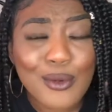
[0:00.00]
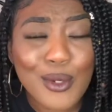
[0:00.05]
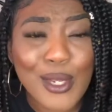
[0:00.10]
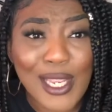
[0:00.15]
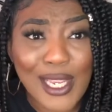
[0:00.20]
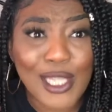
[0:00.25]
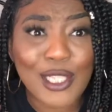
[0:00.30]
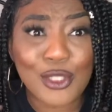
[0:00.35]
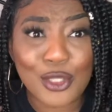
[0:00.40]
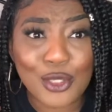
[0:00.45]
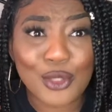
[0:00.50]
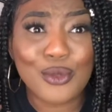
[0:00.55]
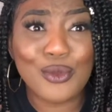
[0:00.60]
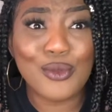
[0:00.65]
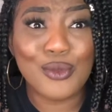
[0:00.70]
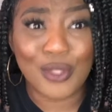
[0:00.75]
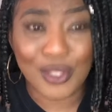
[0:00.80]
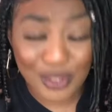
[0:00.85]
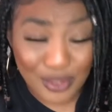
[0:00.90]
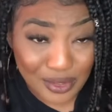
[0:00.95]
can you
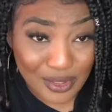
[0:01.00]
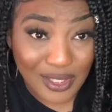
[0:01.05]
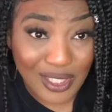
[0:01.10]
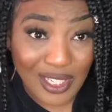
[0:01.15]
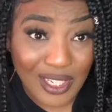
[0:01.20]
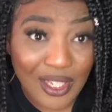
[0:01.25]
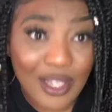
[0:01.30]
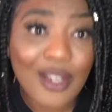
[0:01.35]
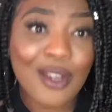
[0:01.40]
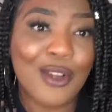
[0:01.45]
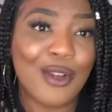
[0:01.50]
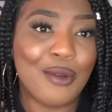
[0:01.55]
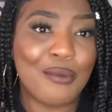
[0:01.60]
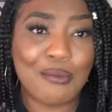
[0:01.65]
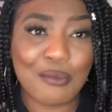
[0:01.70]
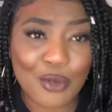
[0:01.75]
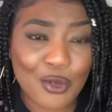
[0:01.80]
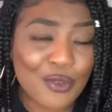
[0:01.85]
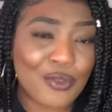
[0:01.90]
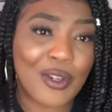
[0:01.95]
literally
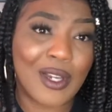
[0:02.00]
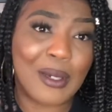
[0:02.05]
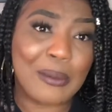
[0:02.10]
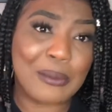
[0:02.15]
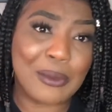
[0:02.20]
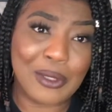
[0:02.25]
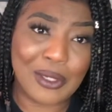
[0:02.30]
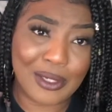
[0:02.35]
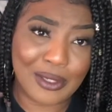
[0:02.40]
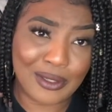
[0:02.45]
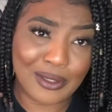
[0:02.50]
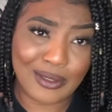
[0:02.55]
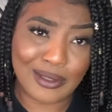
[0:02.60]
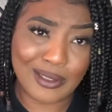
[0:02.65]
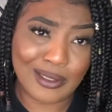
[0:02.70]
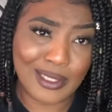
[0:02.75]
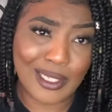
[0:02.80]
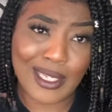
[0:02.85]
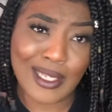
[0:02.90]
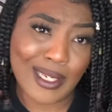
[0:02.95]
move up or
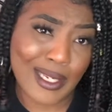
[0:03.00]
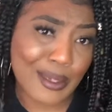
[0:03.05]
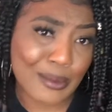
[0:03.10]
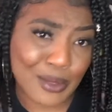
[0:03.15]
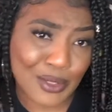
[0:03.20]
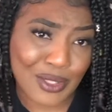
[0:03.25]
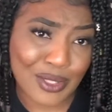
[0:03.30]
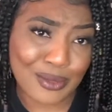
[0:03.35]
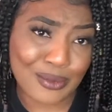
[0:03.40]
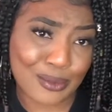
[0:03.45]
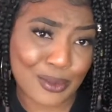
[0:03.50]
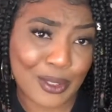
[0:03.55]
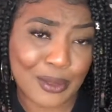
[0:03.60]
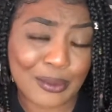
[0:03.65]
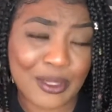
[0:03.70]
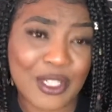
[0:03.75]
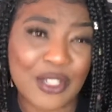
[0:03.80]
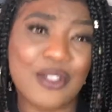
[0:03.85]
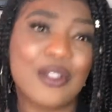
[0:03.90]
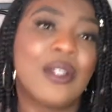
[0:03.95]
in Amazon pretty
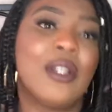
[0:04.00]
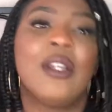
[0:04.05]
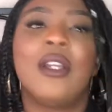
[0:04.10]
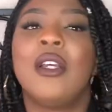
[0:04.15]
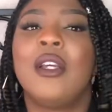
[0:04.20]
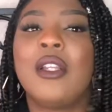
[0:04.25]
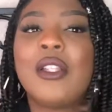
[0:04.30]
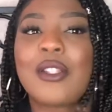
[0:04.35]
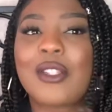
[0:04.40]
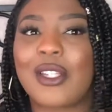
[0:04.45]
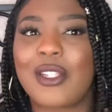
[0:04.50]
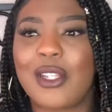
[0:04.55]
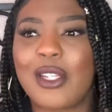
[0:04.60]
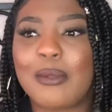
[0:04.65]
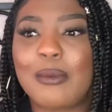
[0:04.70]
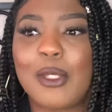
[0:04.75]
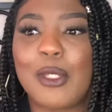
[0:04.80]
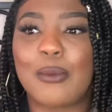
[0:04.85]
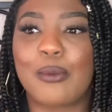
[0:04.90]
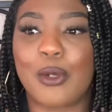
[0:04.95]
much so I talked
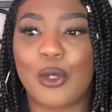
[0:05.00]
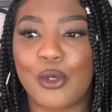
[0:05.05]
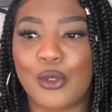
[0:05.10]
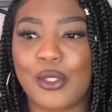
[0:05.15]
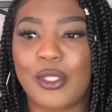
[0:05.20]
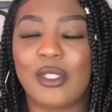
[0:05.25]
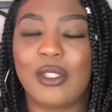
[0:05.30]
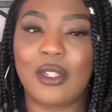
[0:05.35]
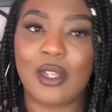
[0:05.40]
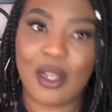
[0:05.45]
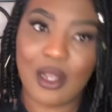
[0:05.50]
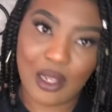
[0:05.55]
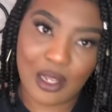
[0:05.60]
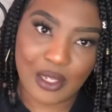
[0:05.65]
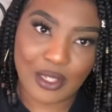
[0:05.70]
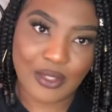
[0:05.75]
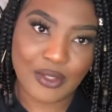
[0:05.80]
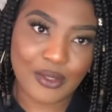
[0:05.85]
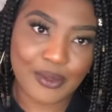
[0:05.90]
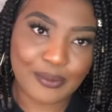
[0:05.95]
about the pros and the
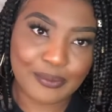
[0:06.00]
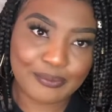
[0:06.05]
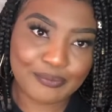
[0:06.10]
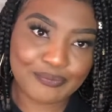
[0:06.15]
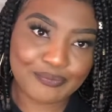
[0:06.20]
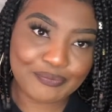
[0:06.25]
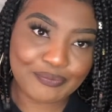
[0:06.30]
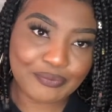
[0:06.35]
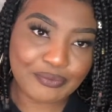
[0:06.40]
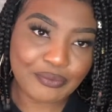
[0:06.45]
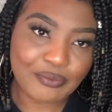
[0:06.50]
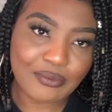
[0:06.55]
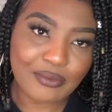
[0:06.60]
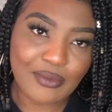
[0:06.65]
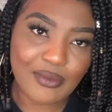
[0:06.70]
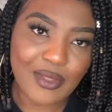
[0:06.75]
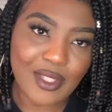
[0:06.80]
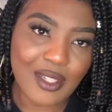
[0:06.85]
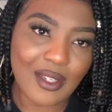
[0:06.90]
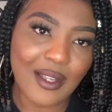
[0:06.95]
cons,
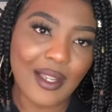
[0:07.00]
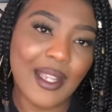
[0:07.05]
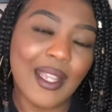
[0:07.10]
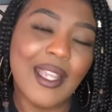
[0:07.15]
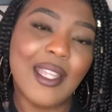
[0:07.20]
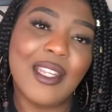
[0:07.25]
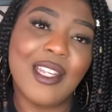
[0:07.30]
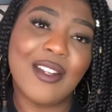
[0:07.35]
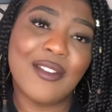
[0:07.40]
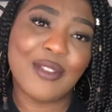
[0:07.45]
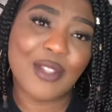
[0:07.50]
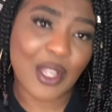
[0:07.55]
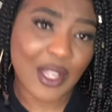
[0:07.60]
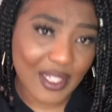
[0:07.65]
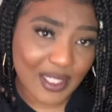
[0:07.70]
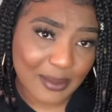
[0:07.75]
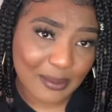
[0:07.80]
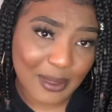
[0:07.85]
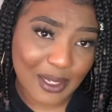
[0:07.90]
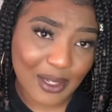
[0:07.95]
and I've
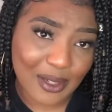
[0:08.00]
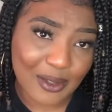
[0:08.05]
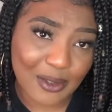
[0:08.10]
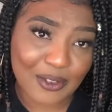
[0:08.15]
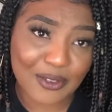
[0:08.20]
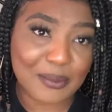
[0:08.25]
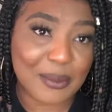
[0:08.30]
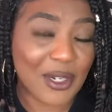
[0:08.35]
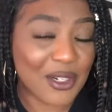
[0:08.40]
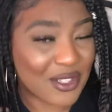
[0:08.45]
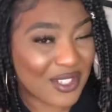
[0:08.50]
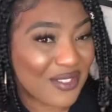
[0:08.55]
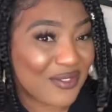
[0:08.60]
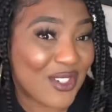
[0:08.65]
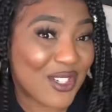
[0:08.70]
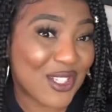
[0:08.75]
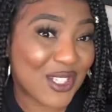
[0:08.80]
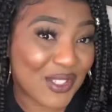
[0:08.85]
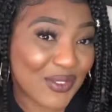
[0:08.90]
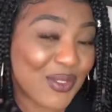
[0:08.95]
talked about part time
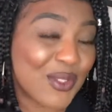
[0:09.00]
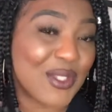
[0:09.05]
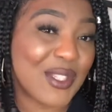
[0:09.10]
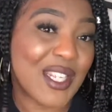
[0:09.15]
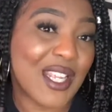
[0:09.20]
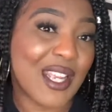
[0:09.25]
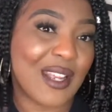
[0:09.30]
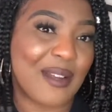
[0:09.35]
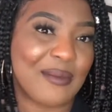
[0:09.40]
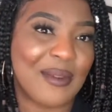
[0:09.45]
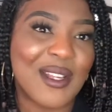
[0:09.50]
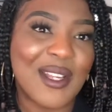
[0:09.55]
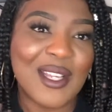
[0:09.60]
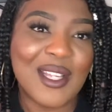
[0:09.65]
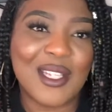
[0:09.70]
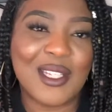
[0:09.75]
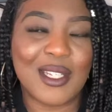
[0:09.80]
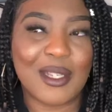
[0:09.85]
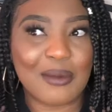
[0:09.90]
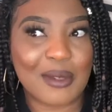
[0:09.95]
versus full time,
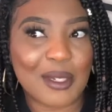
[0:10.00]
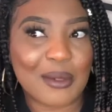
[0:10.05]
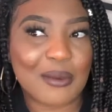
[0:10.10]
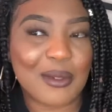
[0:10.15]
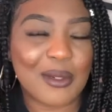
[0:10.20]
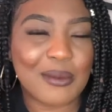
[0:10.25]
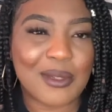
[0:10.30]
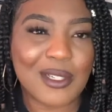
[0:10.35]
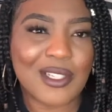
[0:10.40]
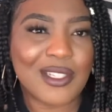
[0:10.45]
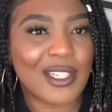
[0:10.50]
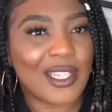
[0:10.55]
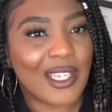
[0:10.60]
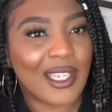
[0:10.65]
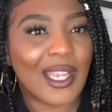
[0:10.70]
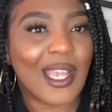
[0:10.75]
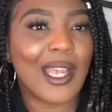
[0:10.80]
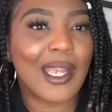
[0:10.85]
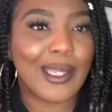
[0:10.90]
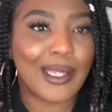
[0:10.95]
and I'm gonna pretty much tell you
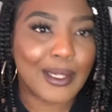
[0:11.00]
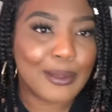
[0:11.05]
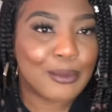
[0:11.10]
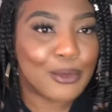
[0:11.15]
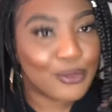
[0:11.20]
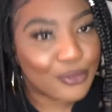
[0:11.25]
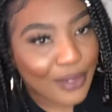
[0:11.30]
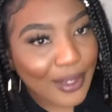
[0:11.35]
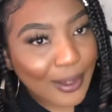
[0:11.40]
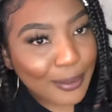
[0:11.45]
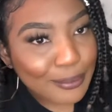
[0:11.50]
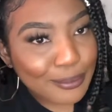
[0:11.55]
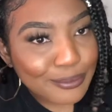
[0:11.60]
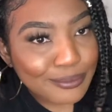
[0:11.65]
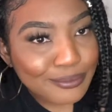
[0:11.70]
how you can move up.